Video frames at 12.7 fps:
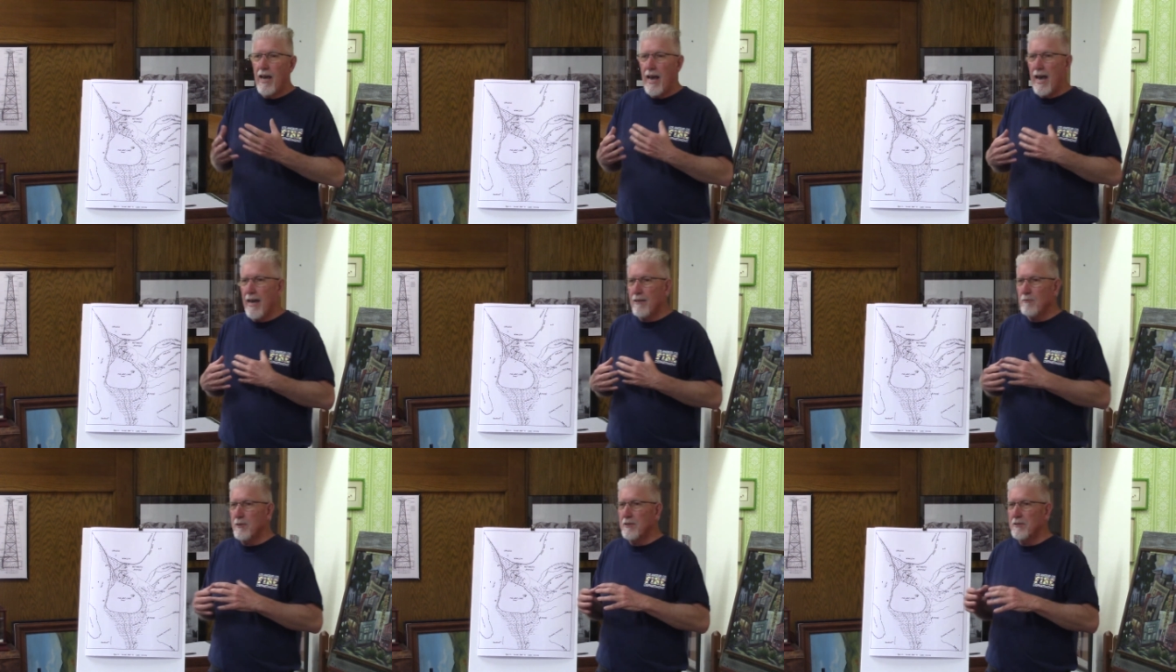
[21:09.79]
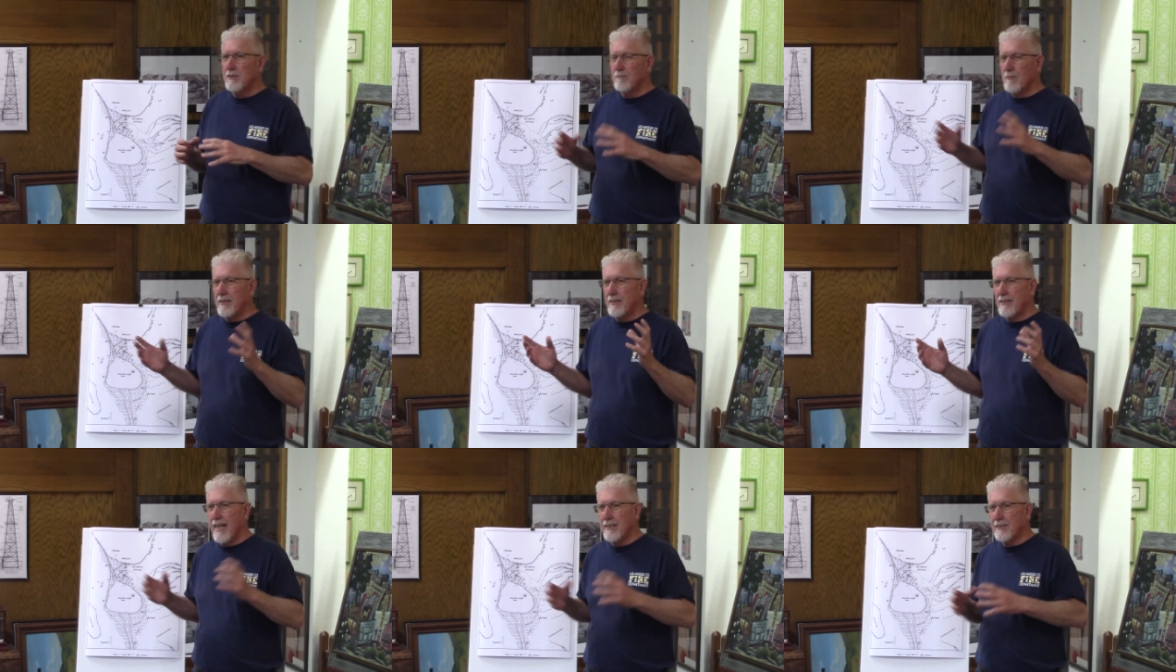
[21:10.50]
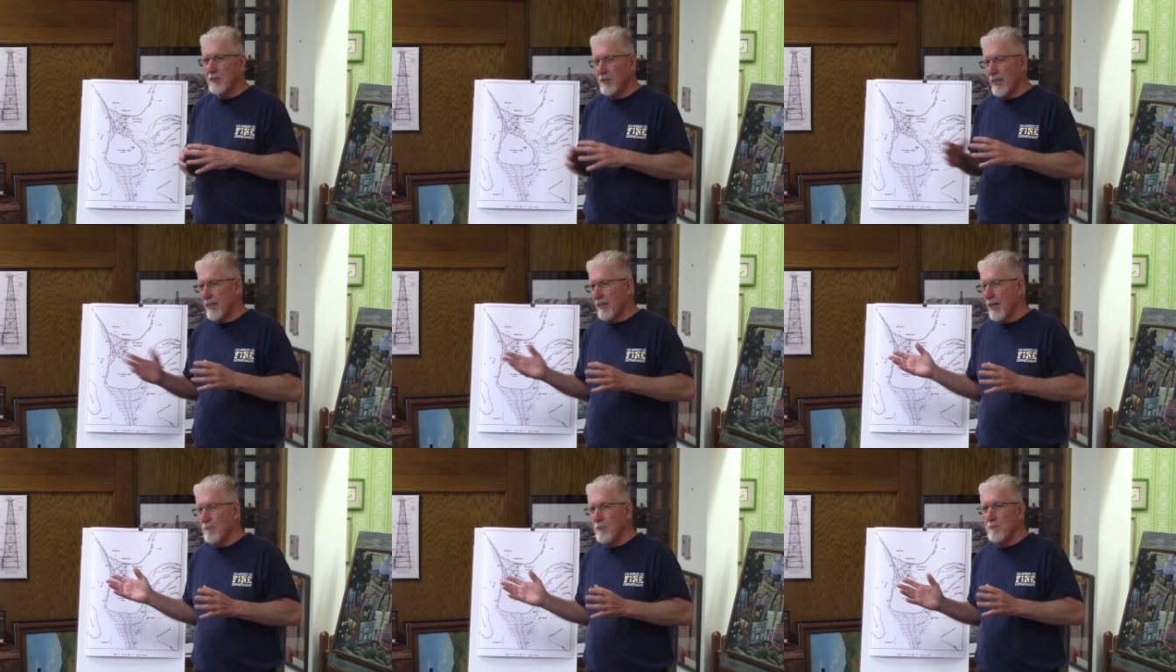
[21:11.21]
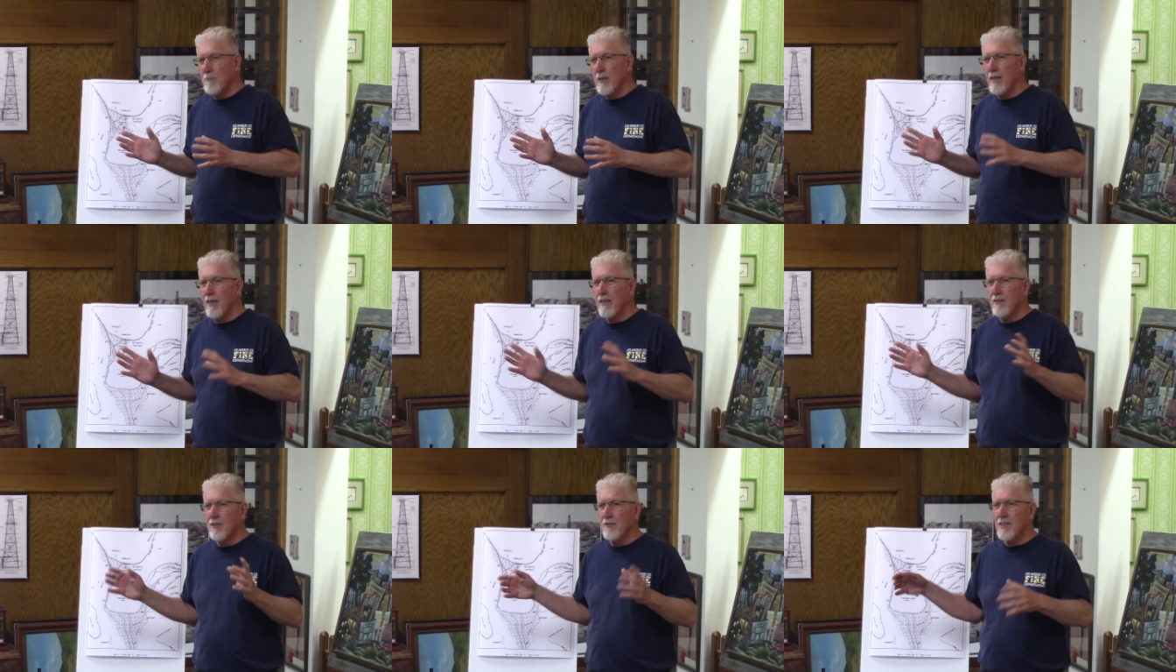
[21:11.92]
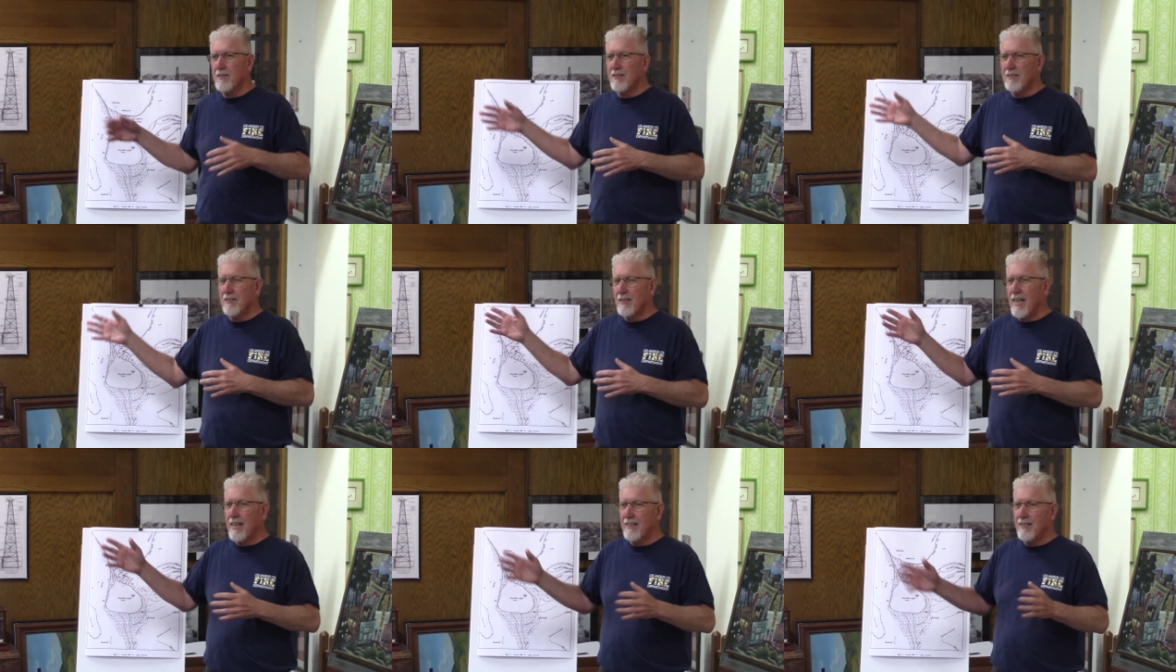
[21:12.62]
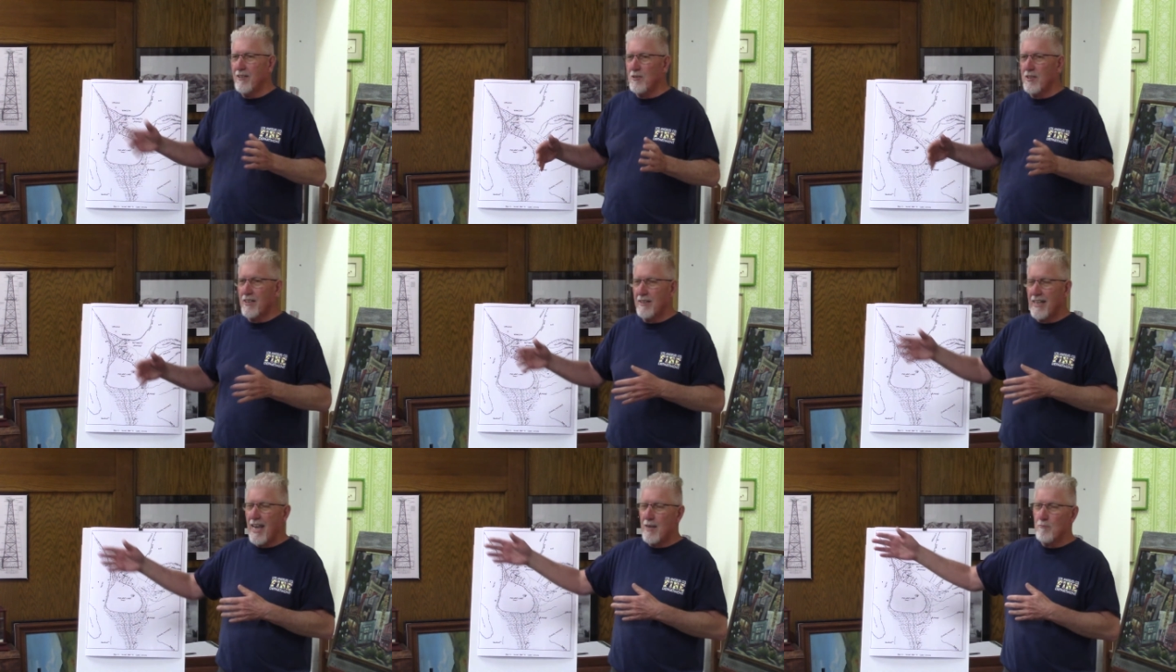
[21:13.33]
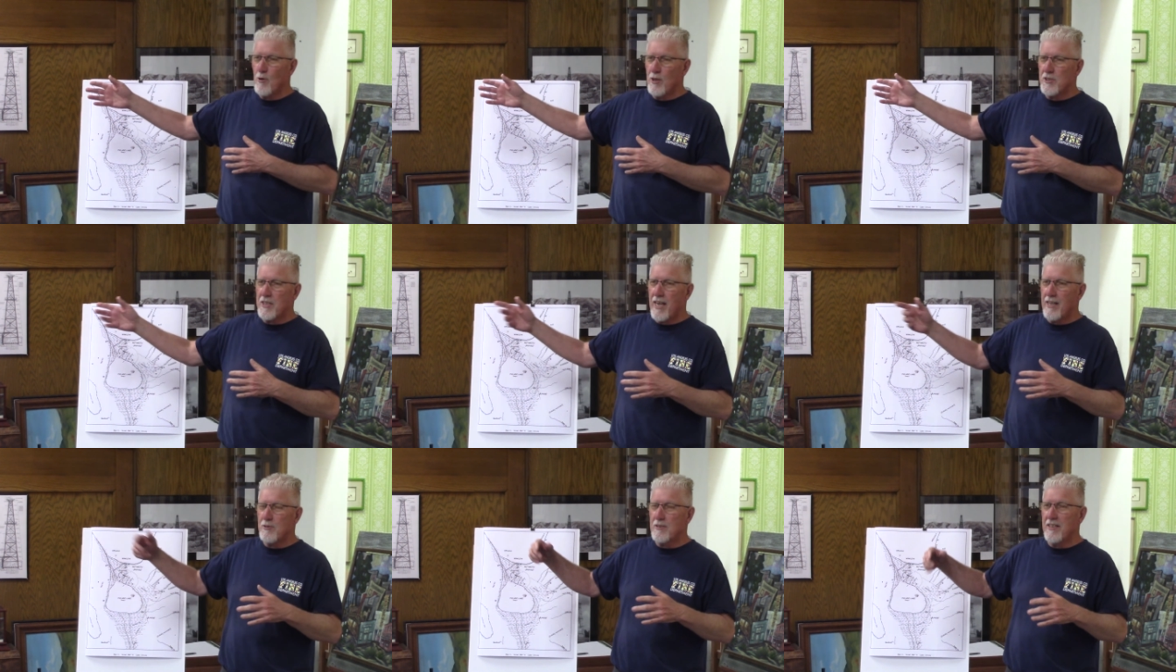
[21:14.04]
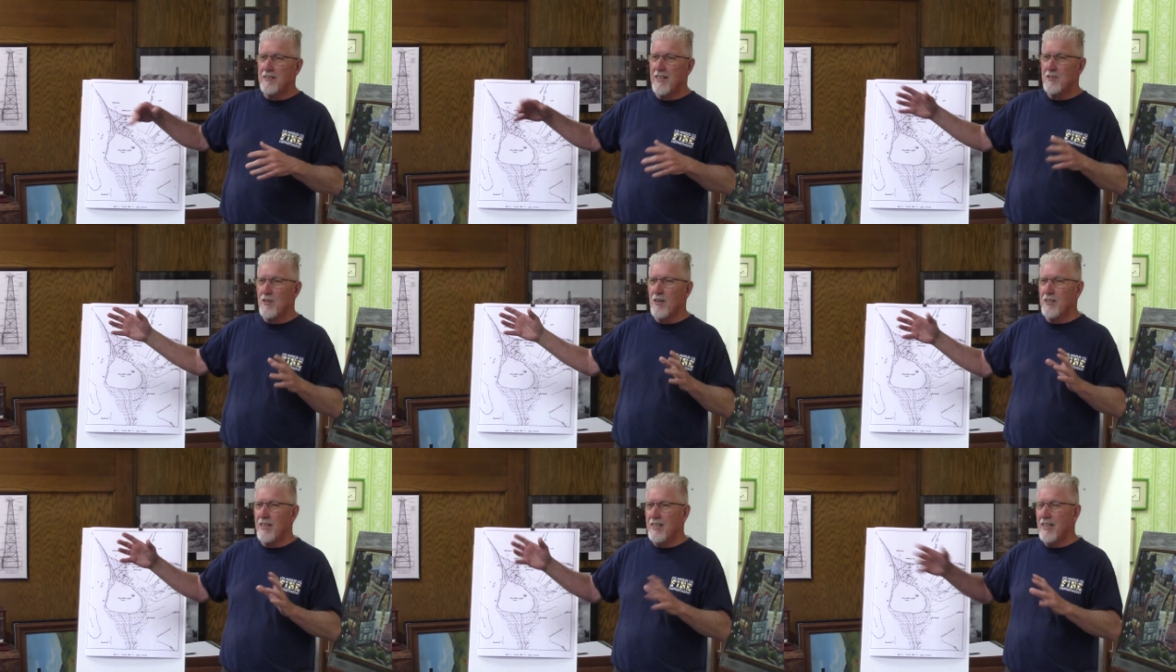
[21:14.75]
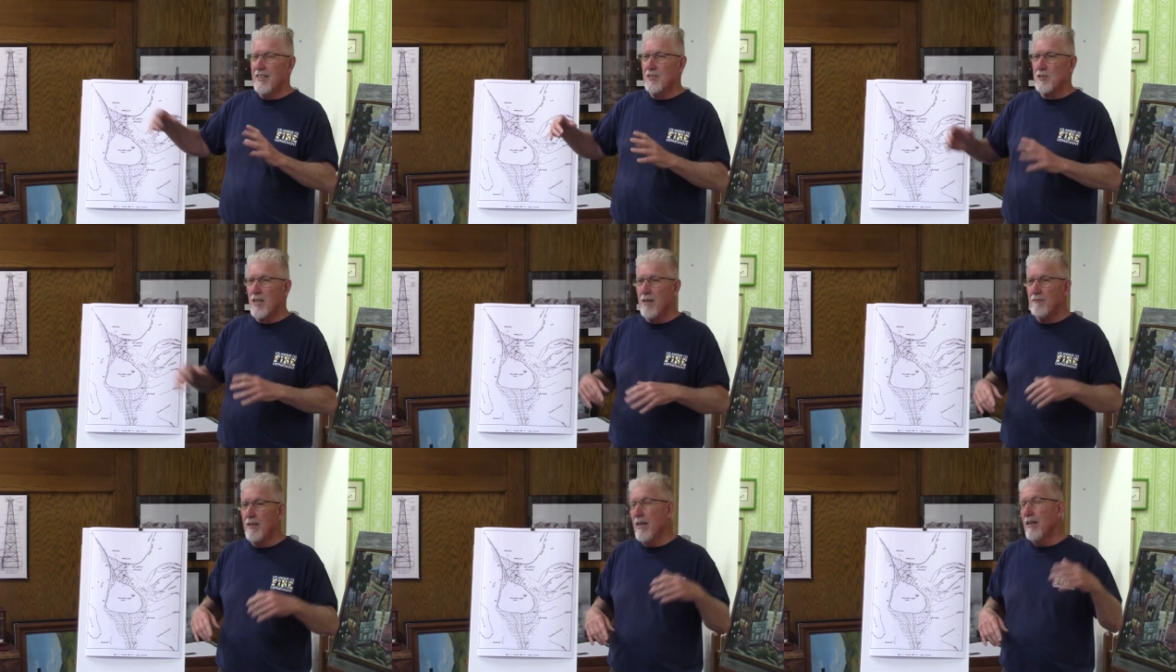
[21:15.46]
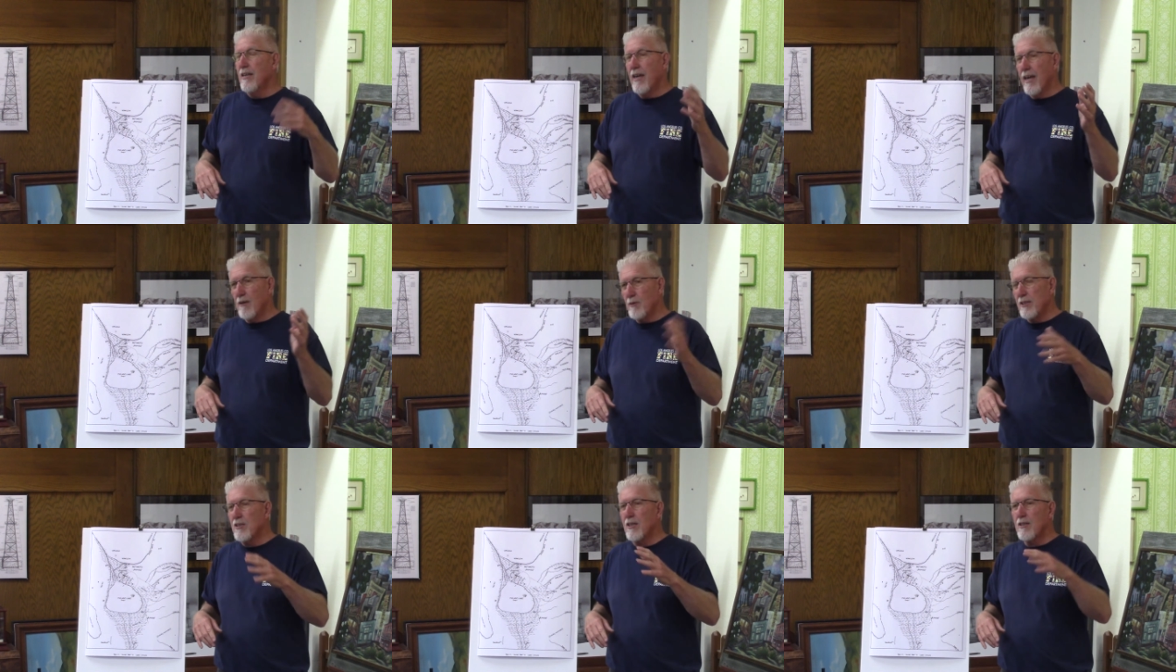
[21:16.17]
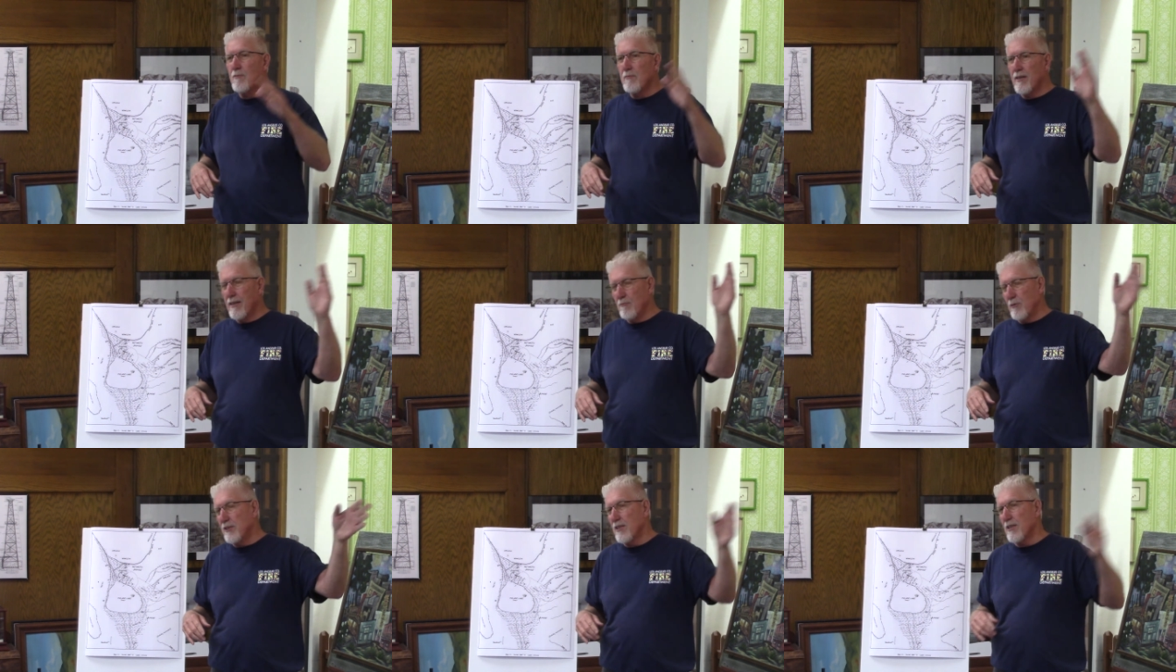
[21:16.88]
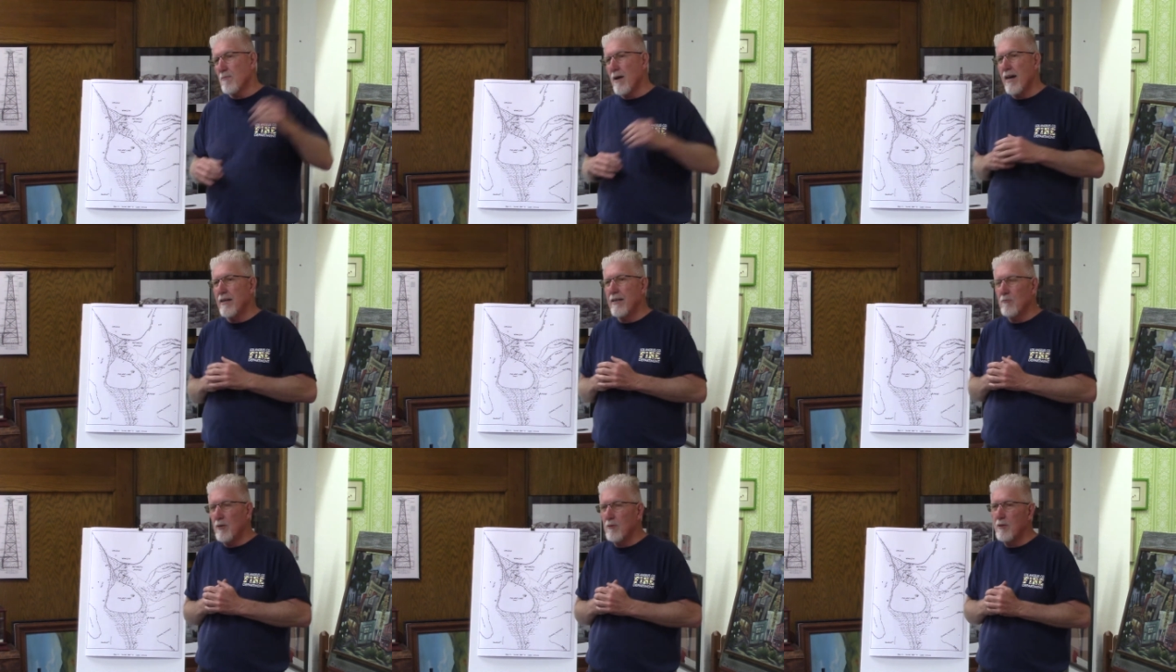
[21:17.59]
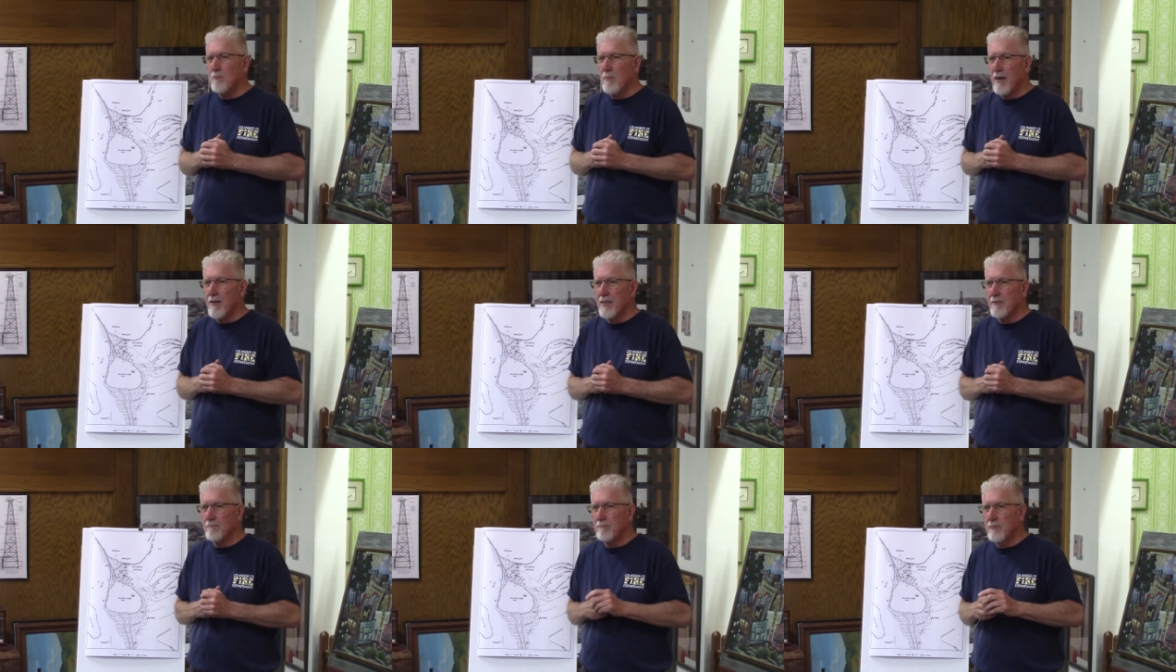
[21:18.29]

I was, my dad said, you got to come with me. You're the, you're the guy in Boy Scouts that does all the Indian stuff. And we took them, and we took them out, and we reburied them.